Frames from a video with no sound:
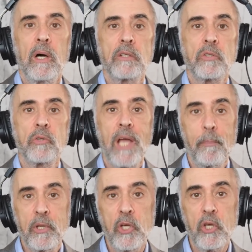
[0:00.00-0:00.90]
So the
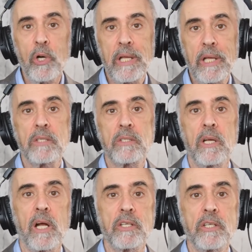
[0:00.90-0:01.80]
ambiguity is the
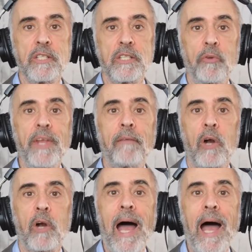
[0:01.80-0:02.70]
United States will
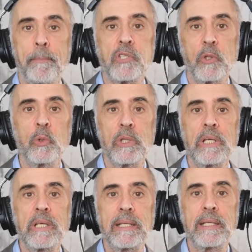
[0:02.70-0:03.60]
never
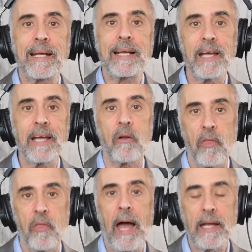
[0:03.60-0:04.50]
absolutely declare
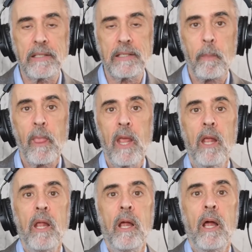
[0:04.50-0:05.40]
that,
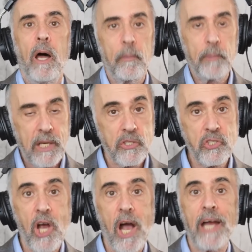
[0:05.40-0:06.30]
because
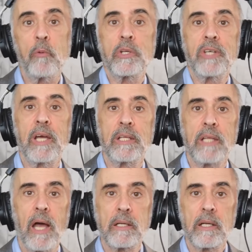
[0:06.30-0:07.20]
China would take
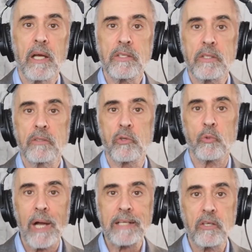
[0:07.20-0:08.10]
that as a
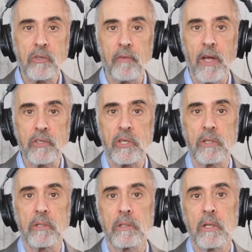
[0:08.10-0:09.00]
direct
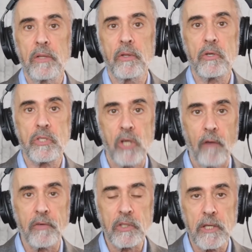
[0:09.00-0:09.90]
intervention in their
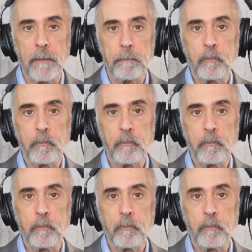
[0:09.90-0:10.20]
sovereignty.